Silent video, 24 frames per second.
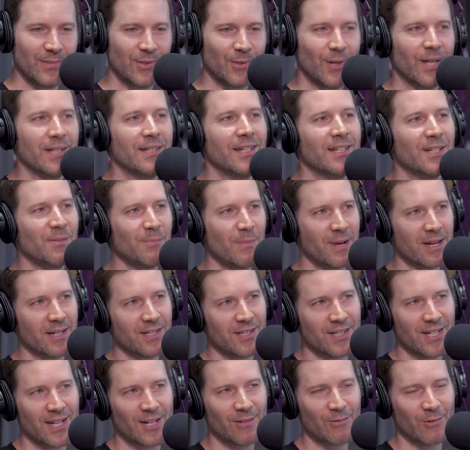So I did the
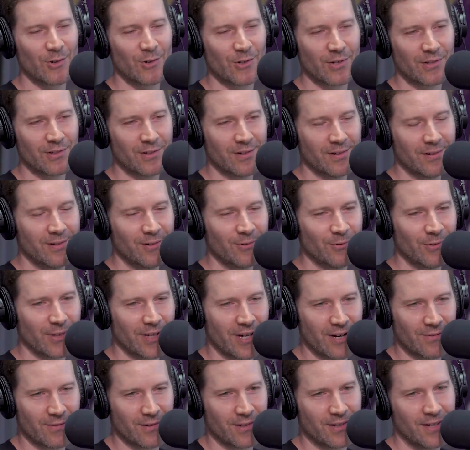mic check, wrote it,
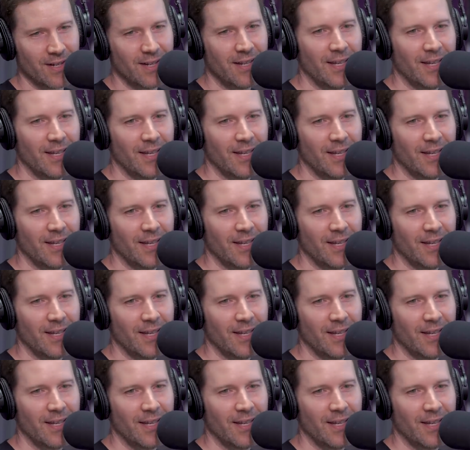whatever.